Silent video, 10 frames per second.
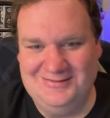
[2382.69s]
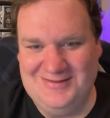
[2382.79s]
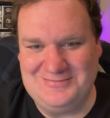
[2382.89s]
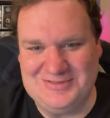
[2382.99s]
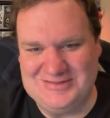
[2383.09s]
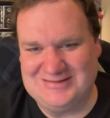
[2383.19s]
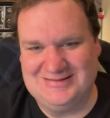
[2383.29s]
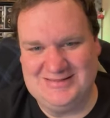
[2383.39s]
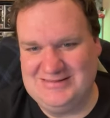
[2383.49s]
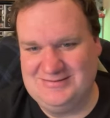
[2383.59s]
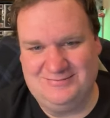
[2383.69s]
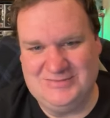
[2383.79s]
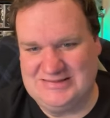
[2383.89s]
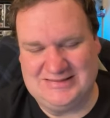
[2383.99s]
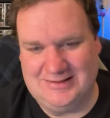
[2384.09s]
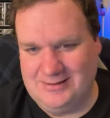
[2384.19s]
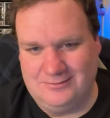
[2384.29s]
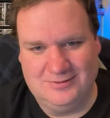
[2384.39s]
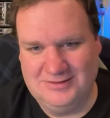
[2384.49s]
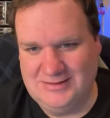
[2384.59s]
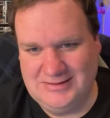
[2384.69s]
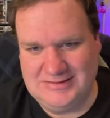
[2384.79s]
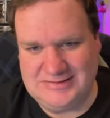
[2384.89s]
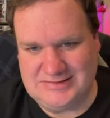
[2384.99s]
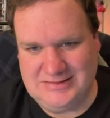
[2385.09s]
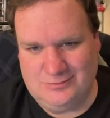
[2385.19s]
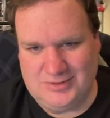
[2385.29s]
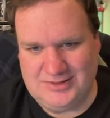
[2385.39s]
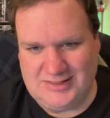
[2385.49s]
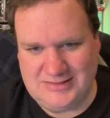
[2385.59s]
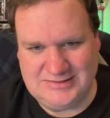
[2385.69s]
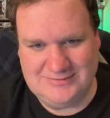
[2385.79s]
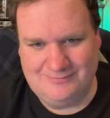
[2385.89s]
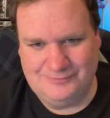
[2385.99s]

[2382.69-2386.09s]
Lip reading: I'm just saying what it does.